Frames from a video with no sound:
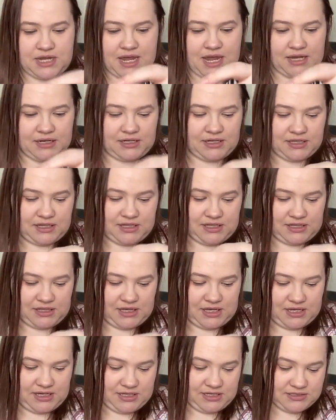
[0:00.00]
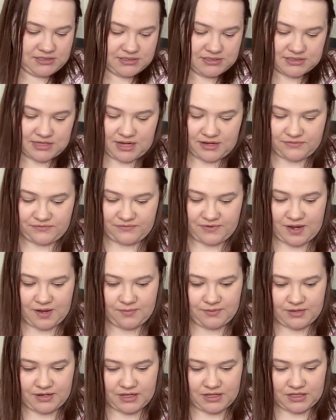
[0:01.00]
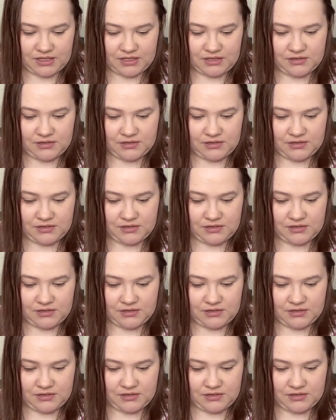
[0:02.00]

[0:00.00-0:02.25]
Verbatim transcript: And then the inside fabric